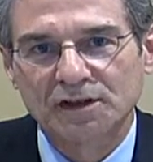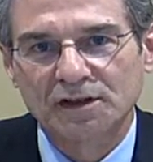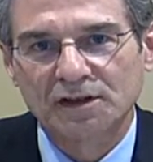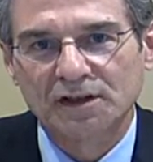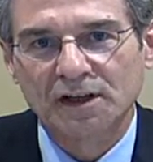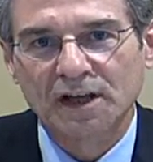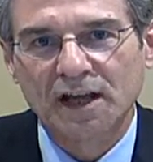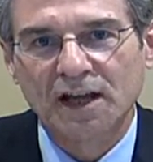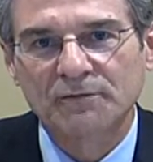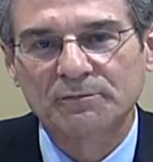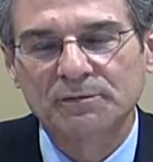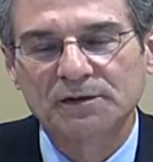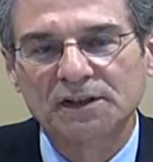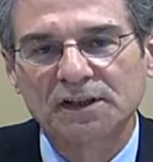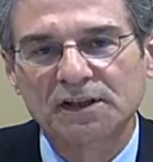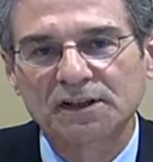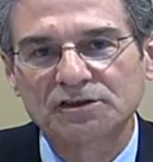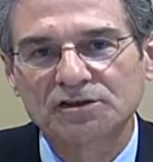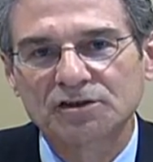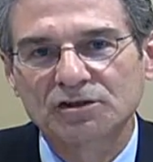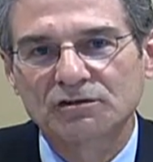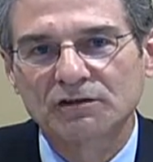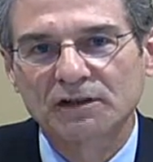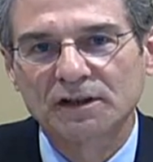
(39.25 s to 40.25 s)
have been
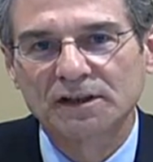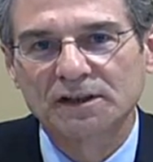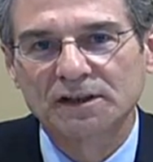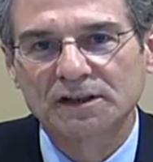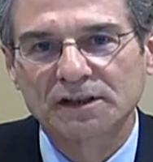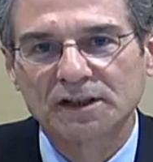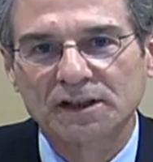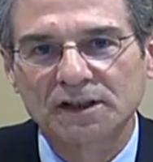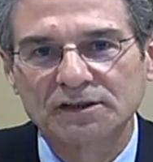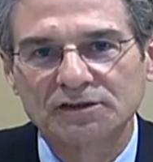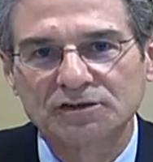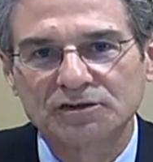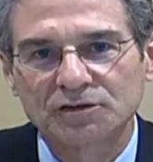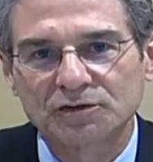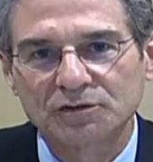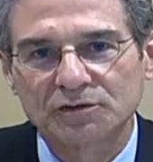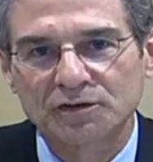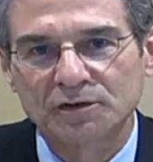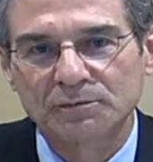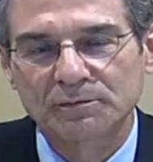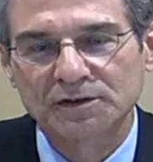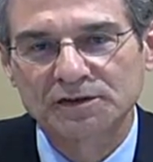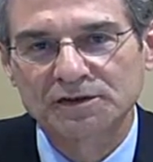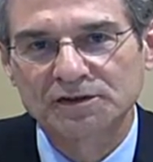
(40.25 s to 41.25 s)
integrated into
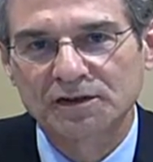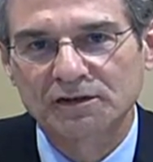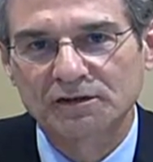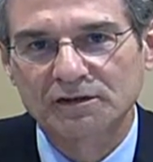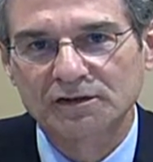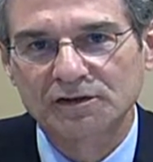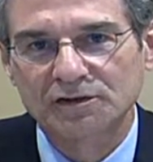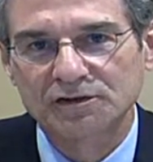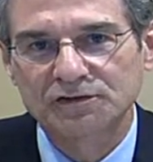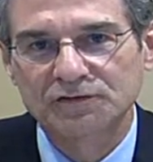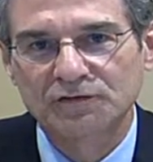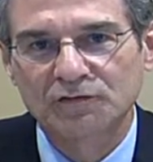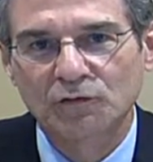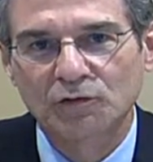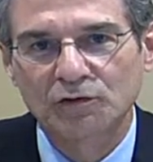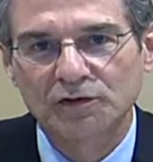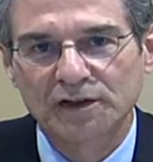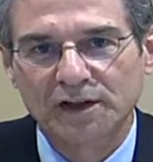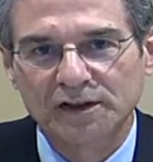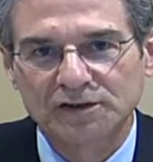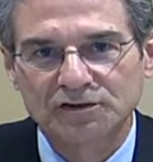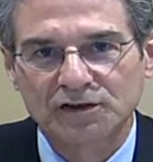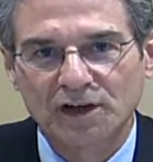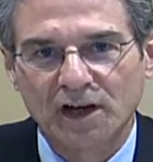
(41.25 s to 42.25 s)
the materials for
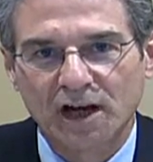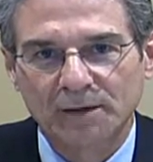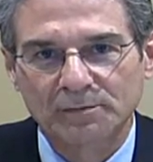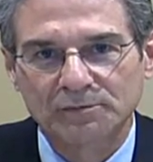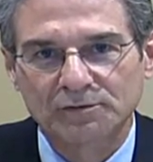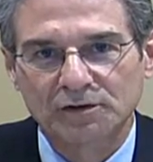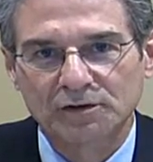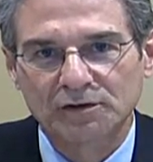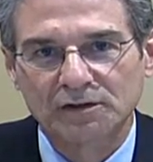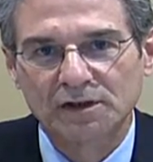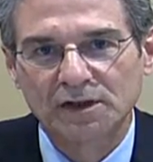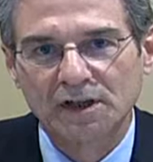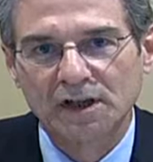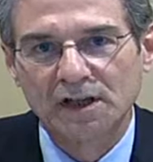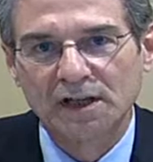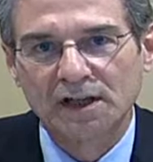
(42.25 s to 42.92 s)
that chapter,